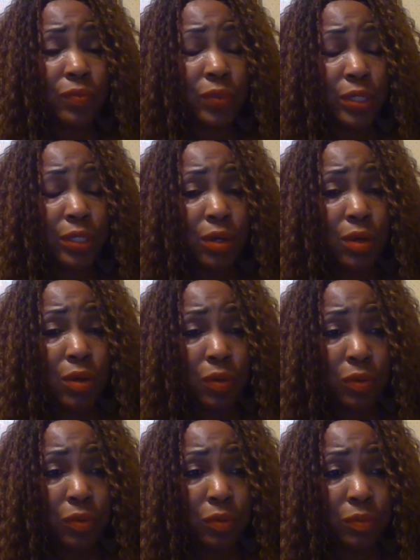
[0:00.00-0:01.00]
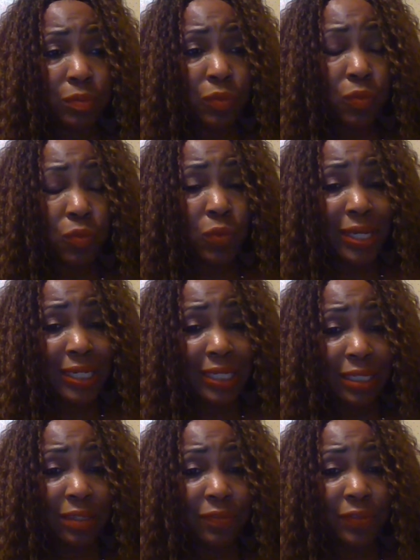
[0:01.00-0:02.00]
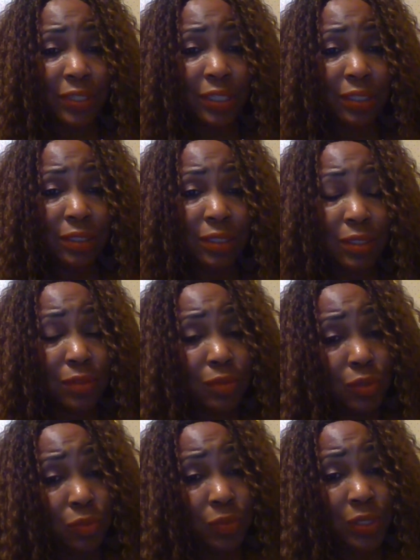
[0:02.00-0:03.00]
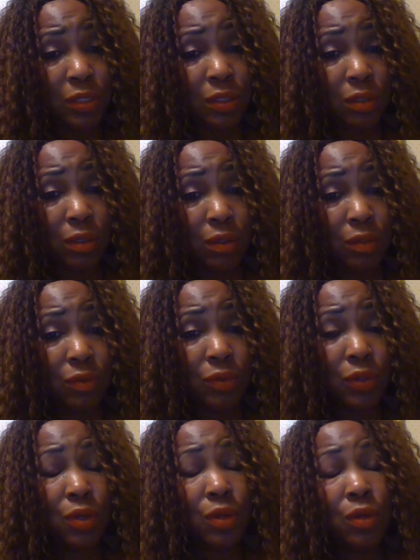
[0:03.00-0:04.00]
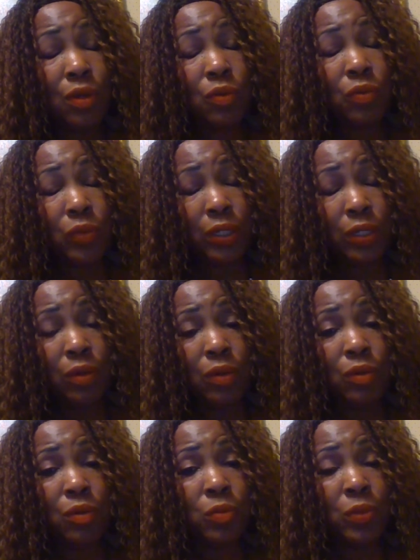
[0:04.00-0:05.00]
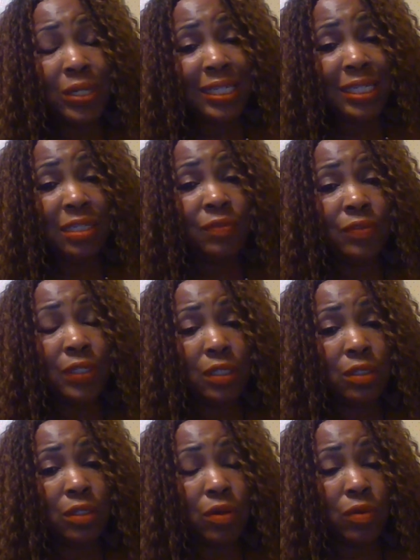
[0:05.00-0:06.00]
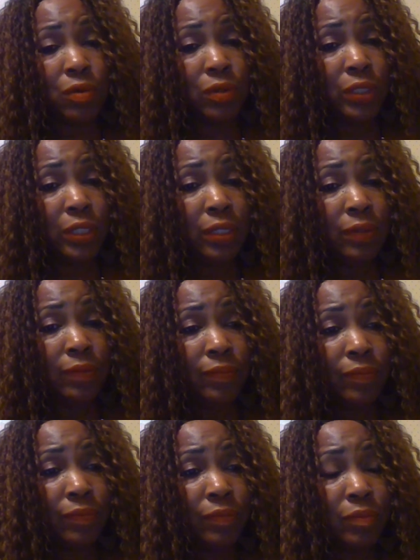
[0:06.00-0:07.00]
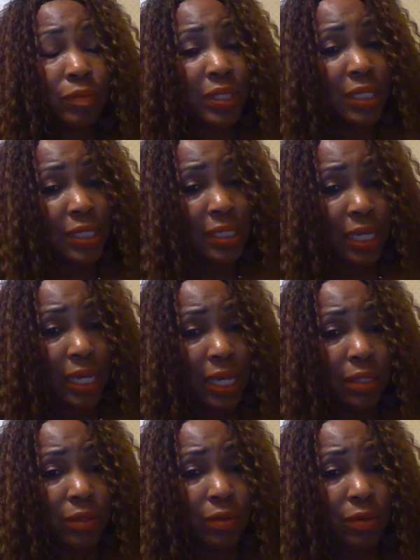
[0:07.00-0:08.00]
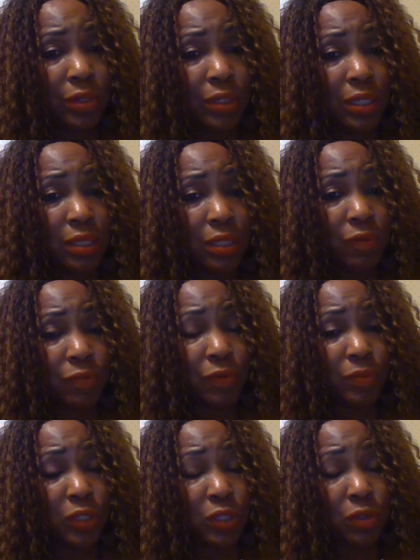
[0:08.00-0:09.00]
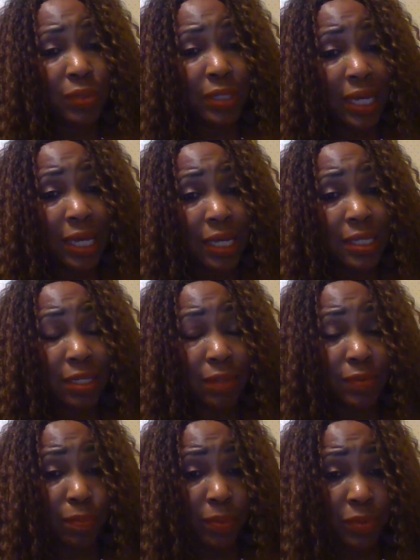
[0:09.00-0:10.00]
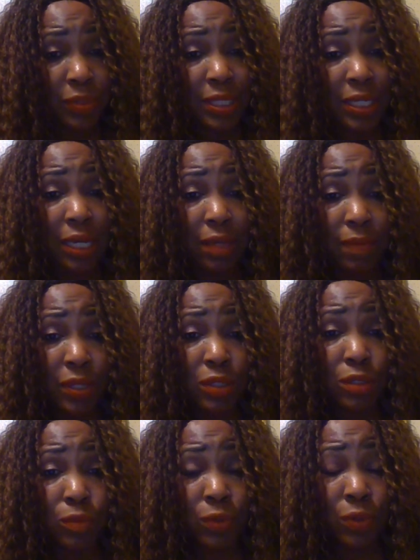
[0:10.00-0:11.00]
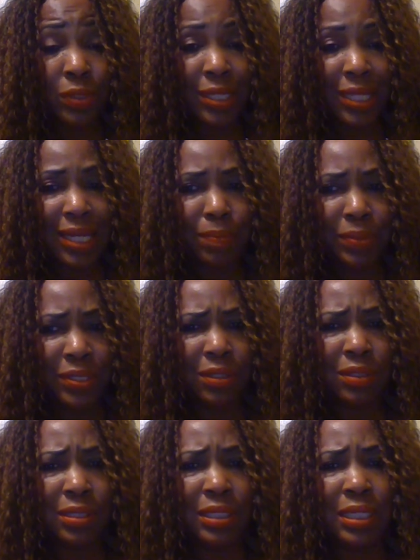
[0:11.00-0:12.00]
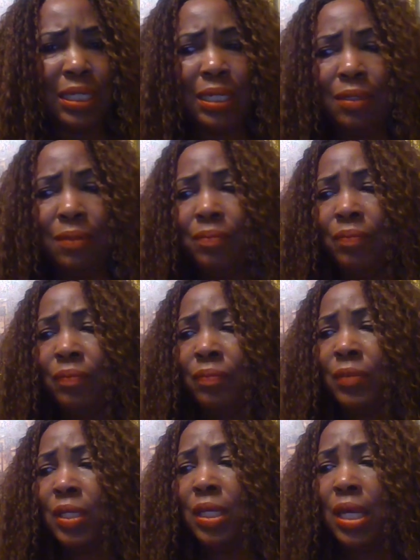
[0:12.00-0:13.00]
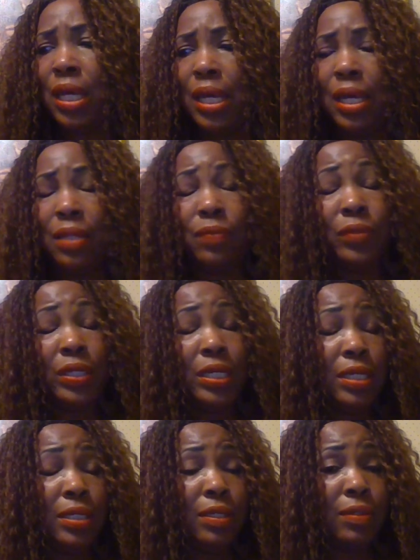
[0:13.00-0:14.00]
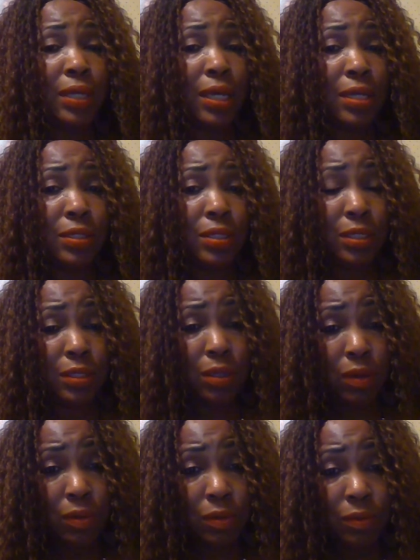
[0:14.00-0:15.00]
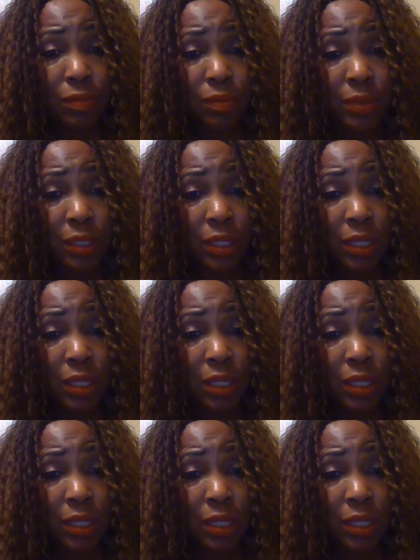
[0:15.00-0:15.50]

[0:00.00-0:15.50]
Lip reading: went home one evening. This was 2 weeks ago. Went home one evening early because he hadn't heard anything from the two guys. They were supposed to came into work that particular day. And when he got to his home,